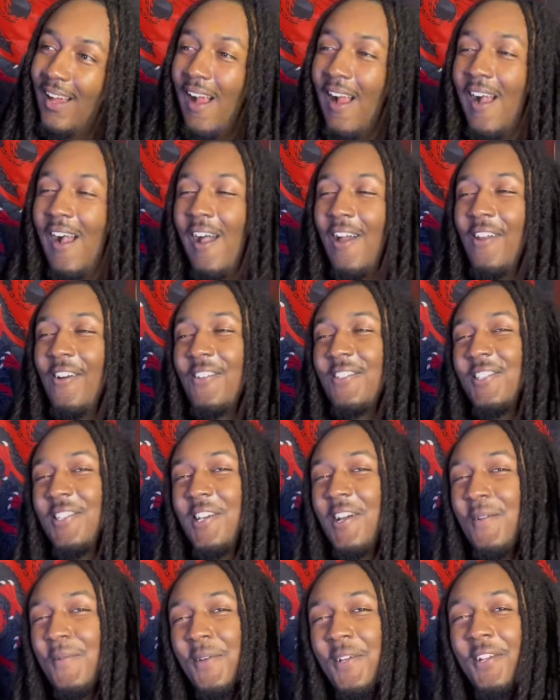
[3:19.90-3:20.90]
Oh, don't
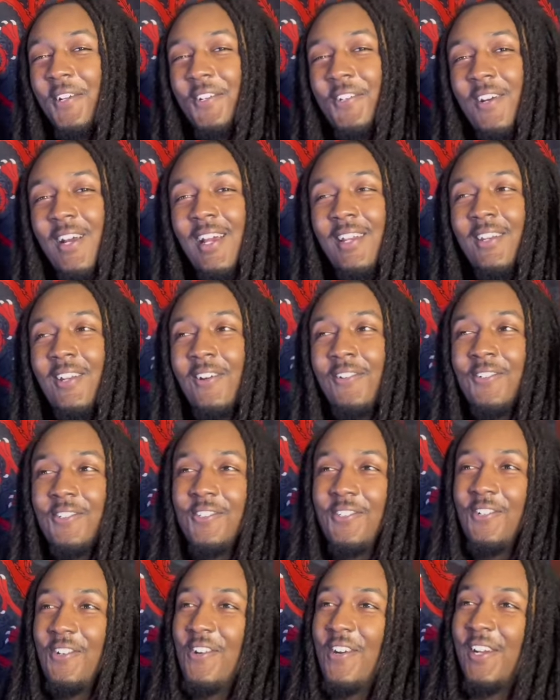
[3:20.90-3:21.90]
tell me, and crack
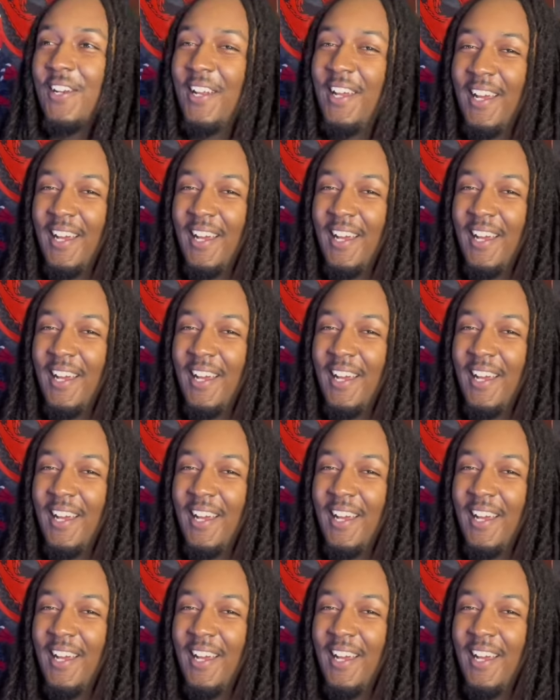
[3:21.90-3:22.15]
Nona's daughter.